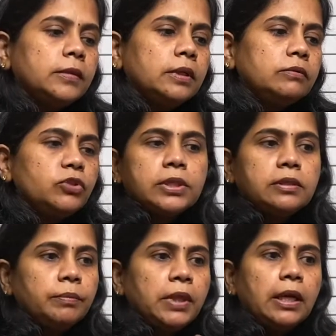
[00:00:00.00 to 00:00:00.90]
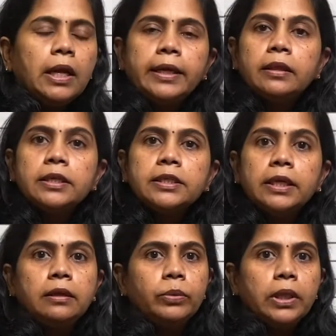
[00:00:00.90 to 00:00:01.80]
just something like this,
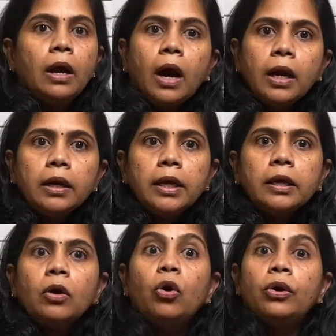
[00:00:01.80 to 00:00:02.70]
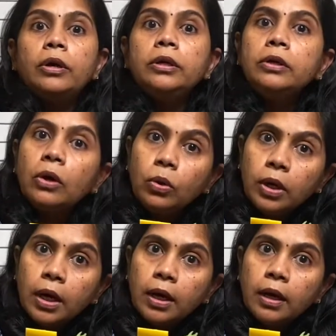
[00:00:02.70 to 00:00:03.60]
either with gardening or
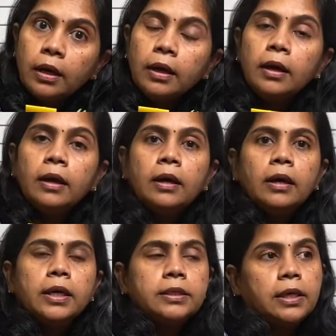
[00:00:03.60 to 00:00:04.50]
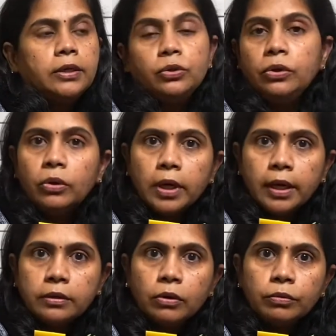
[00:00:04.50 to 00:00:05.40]
yoga, because I do yoga at home